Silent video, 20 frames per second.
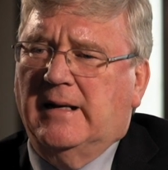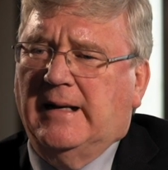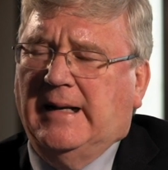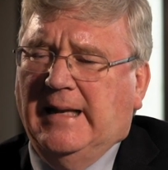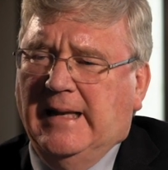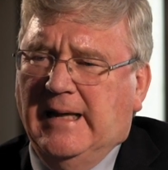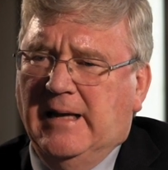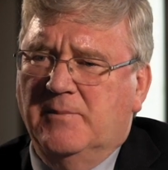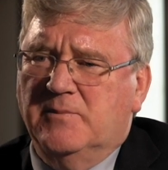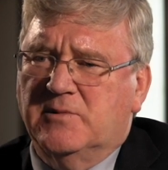
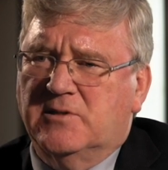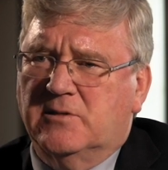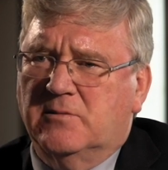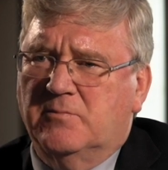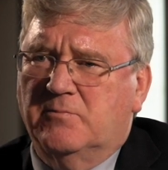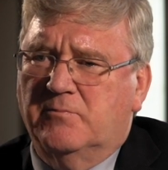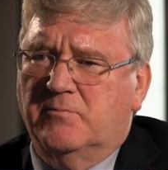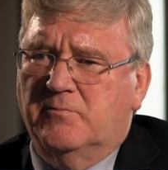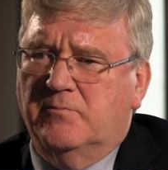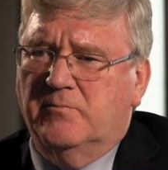claims
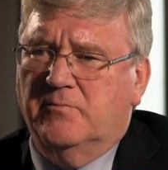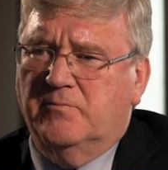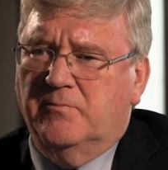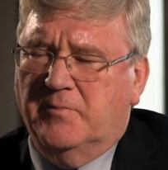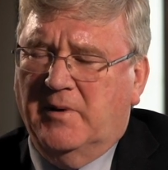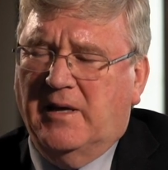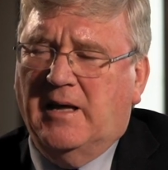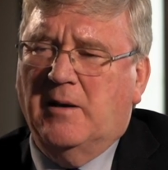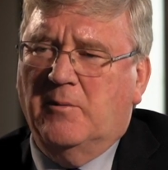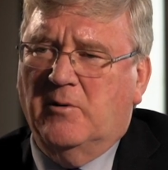
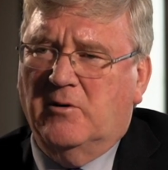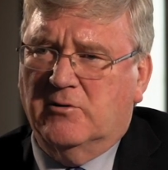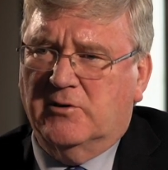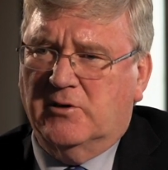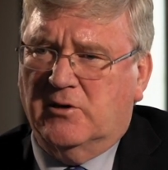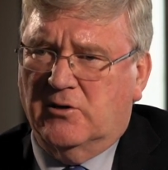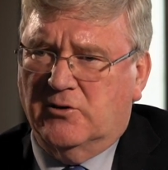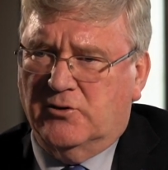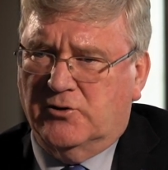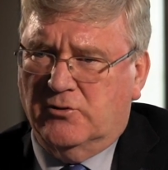became out
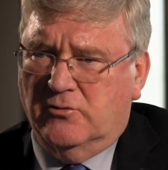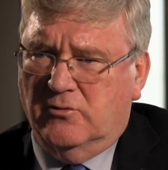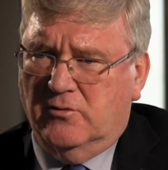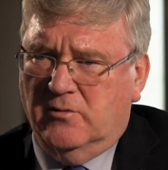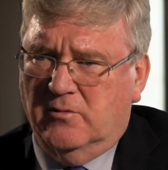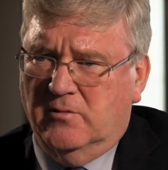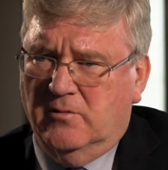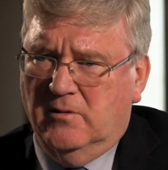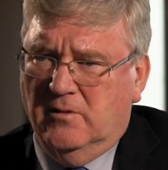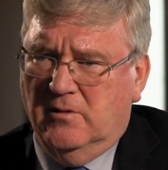of control.